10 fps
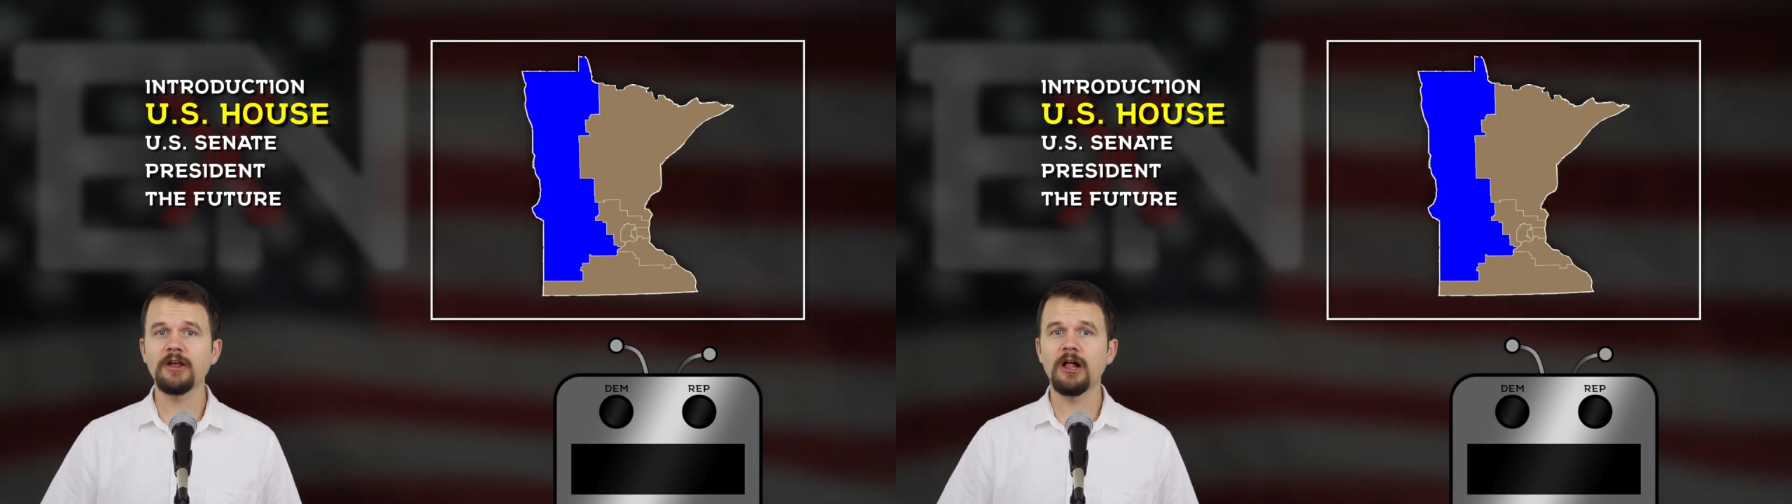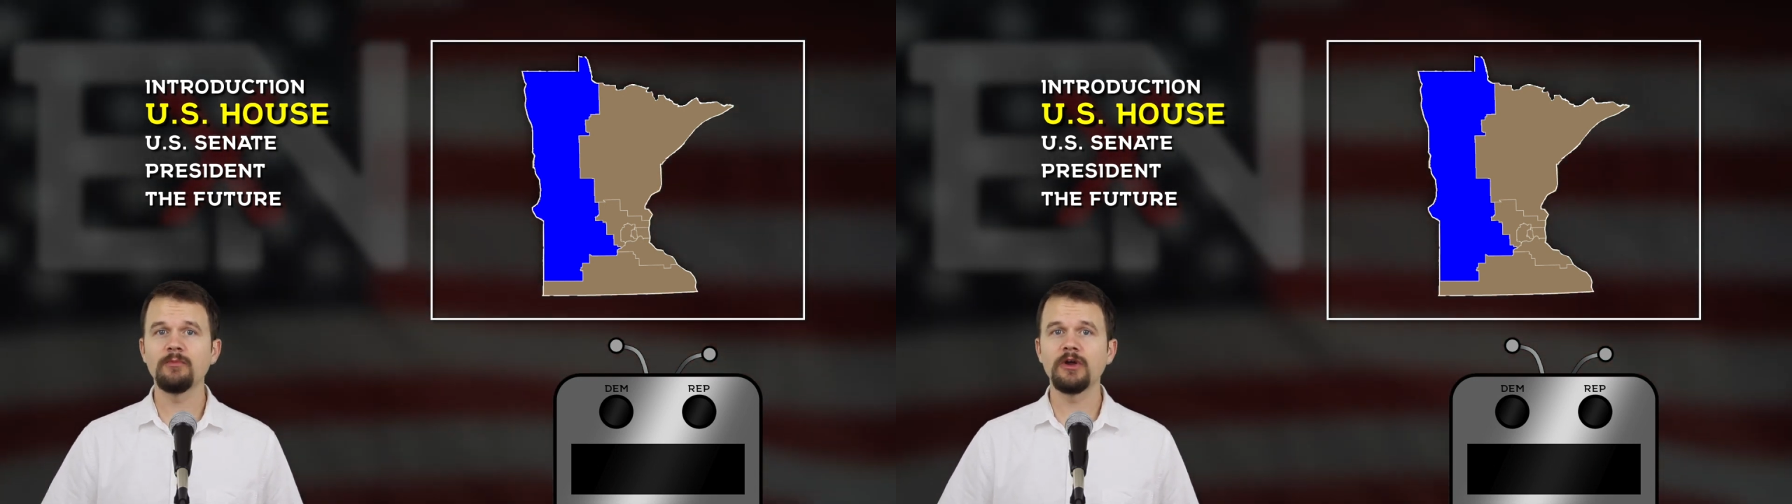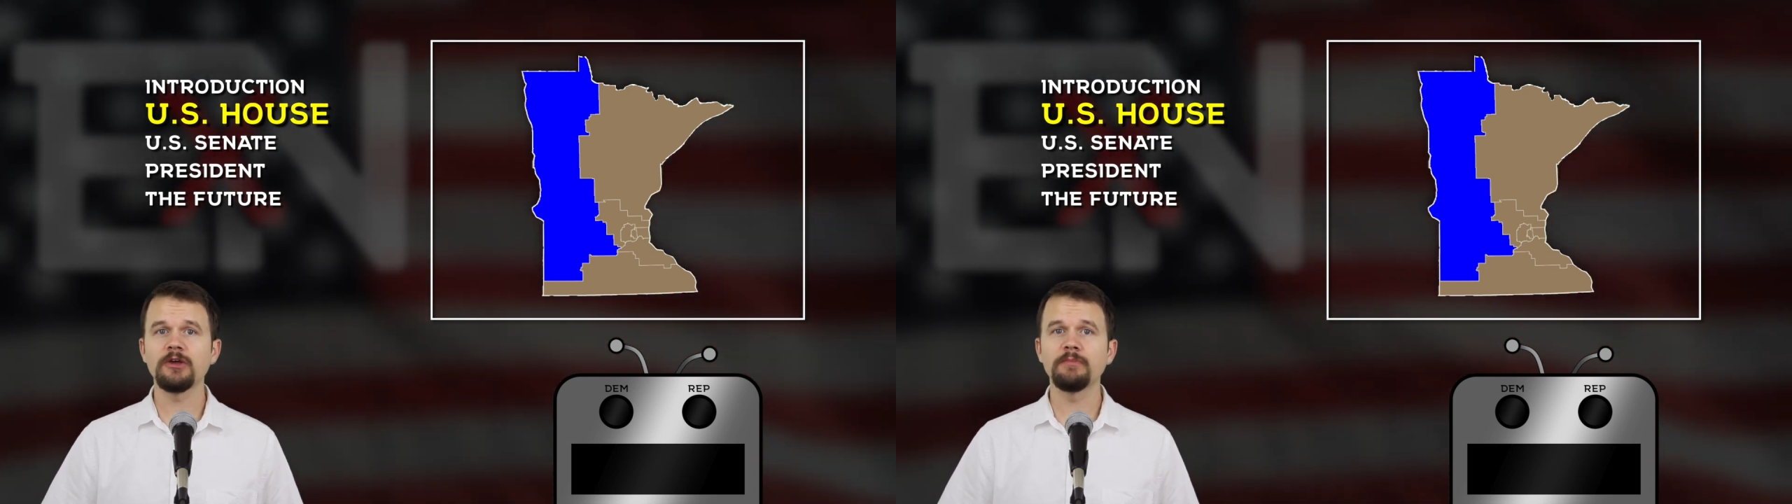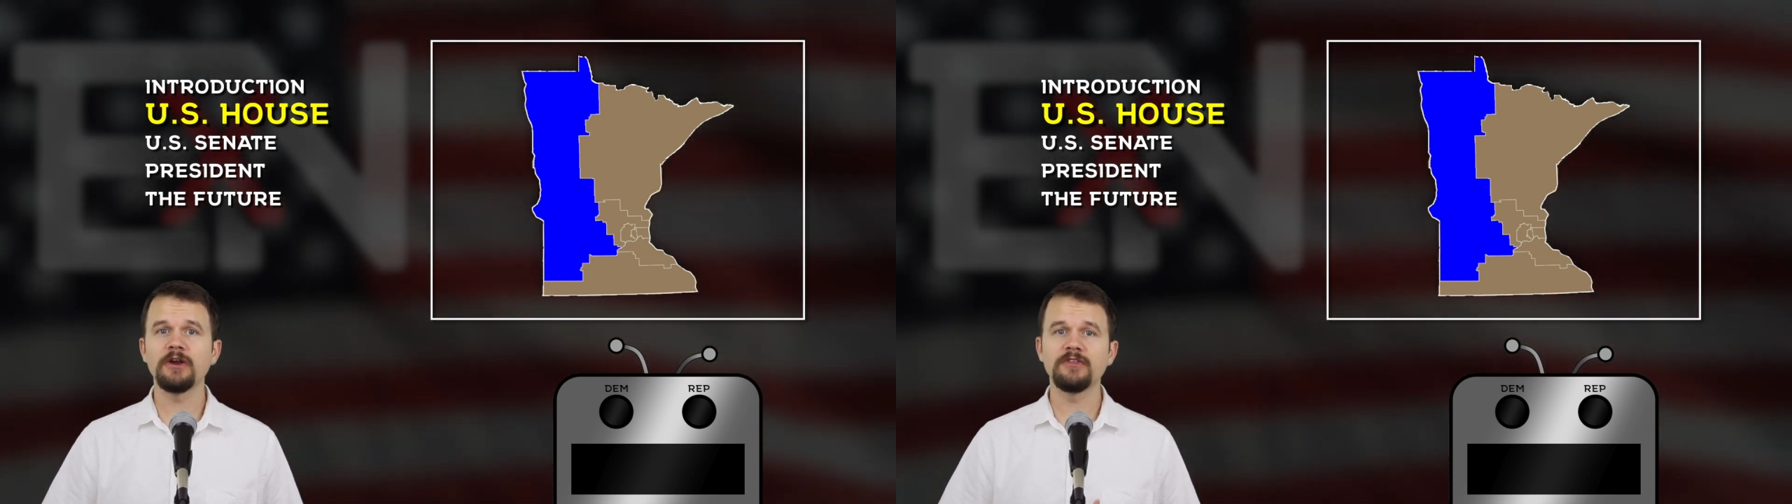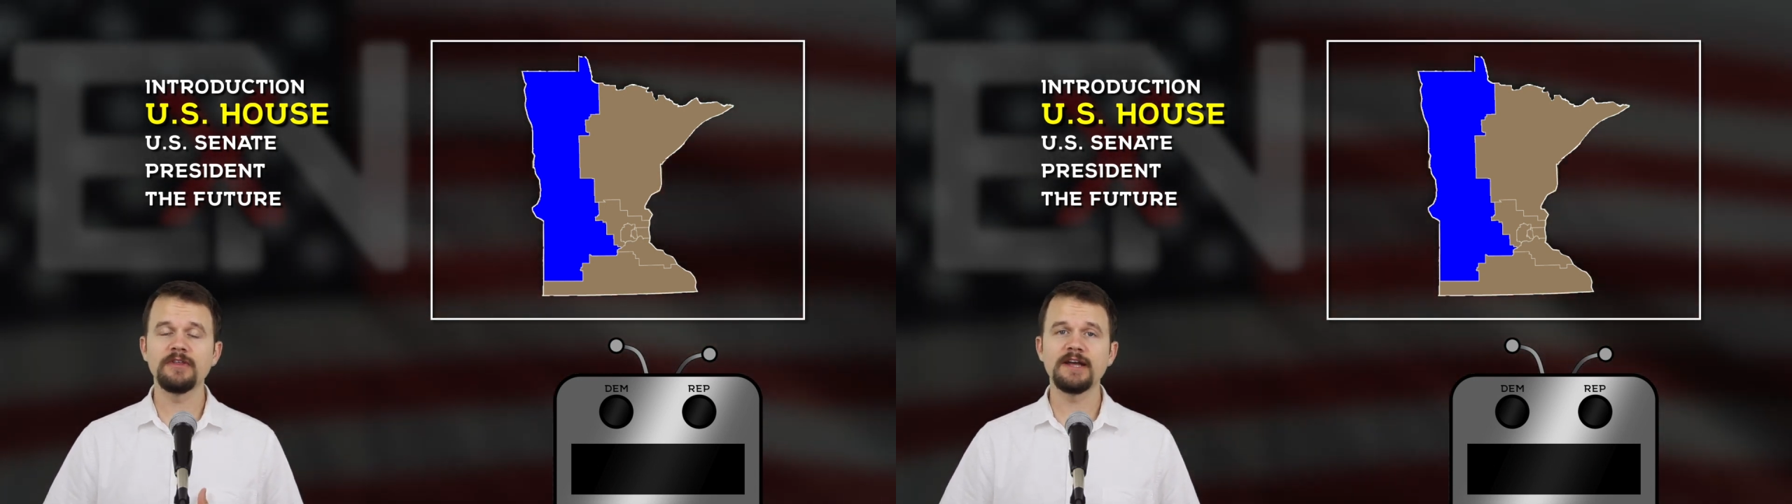column when
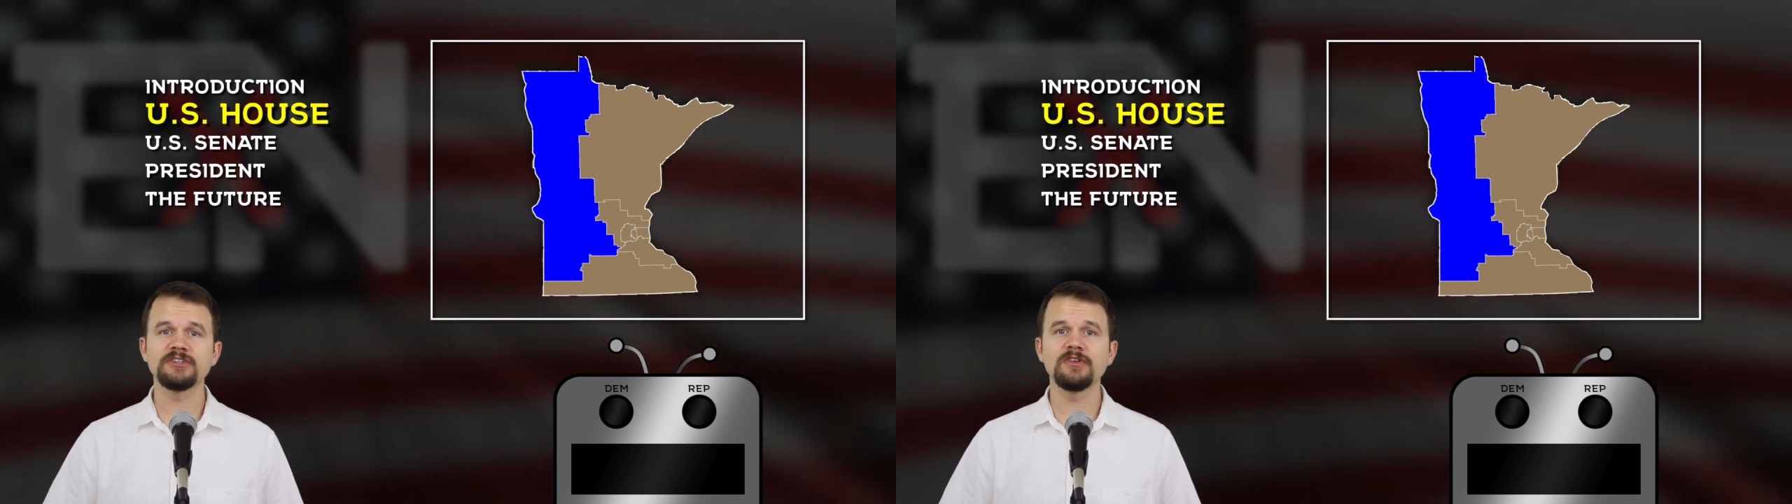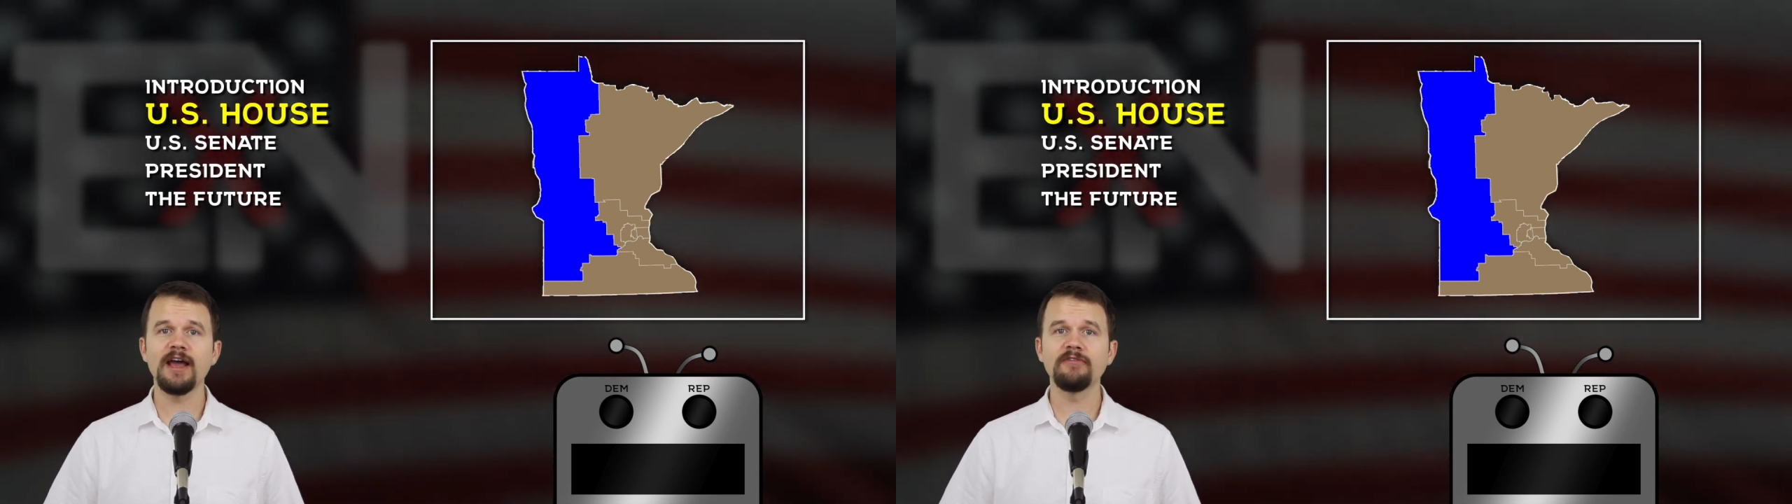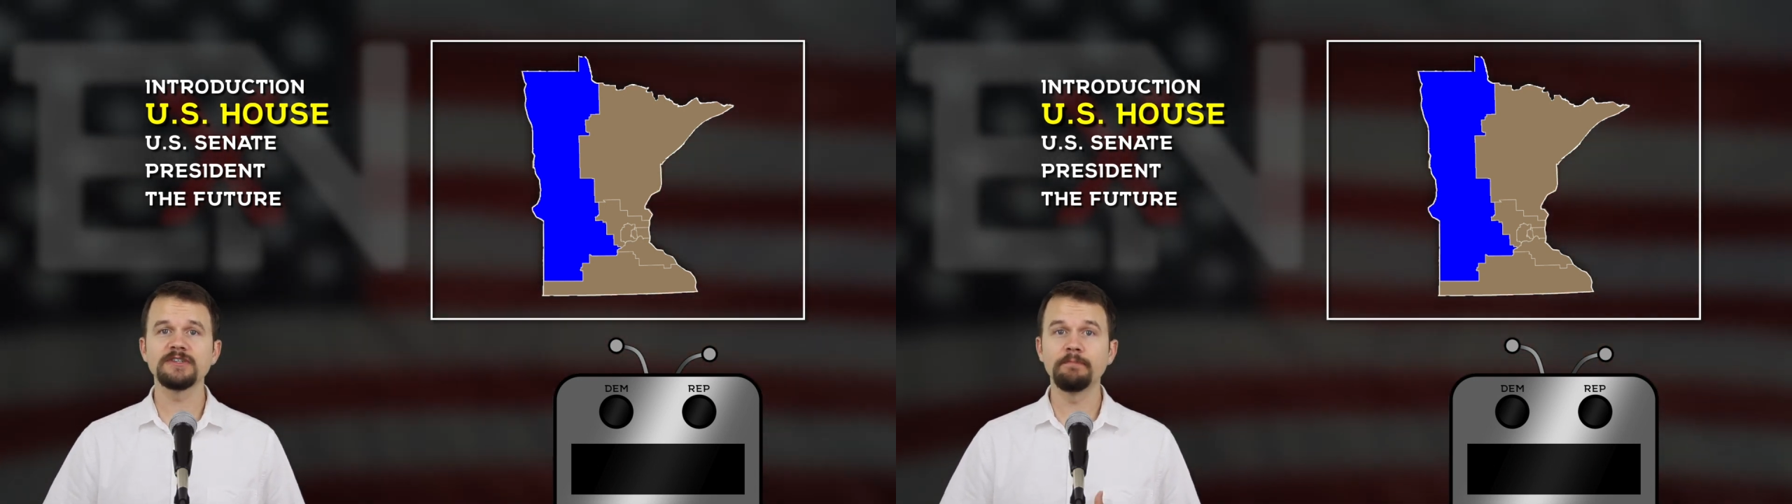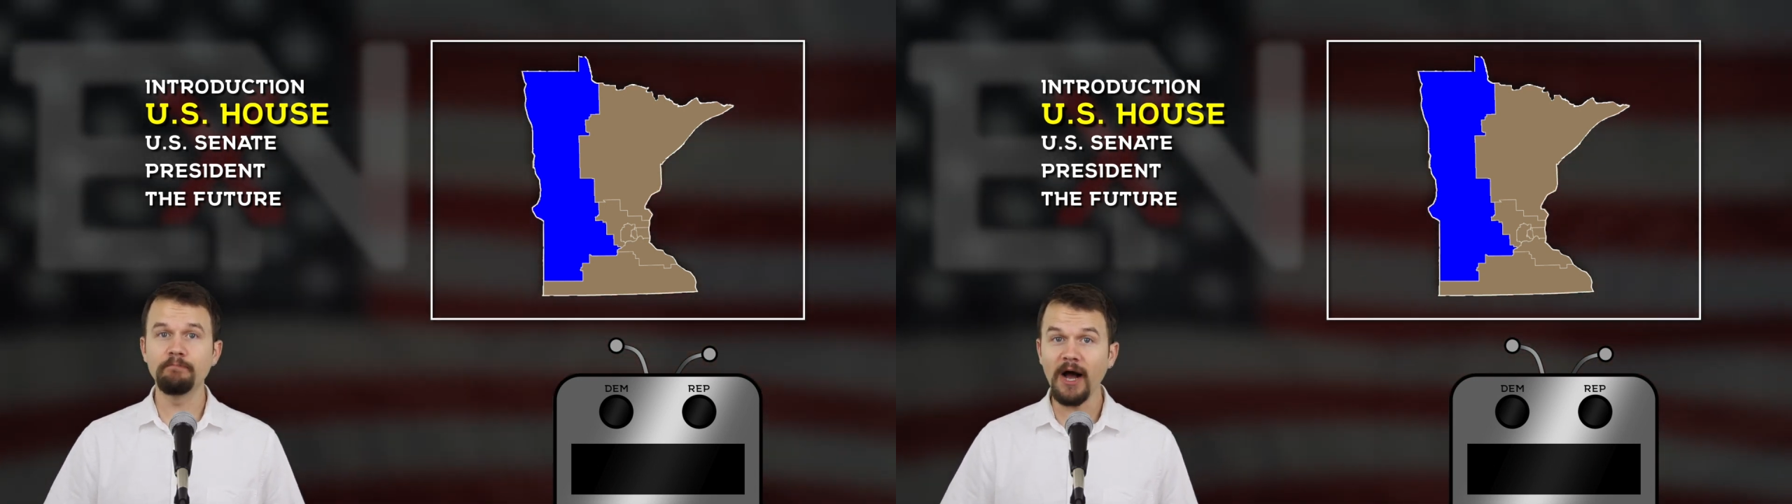compared to the national average,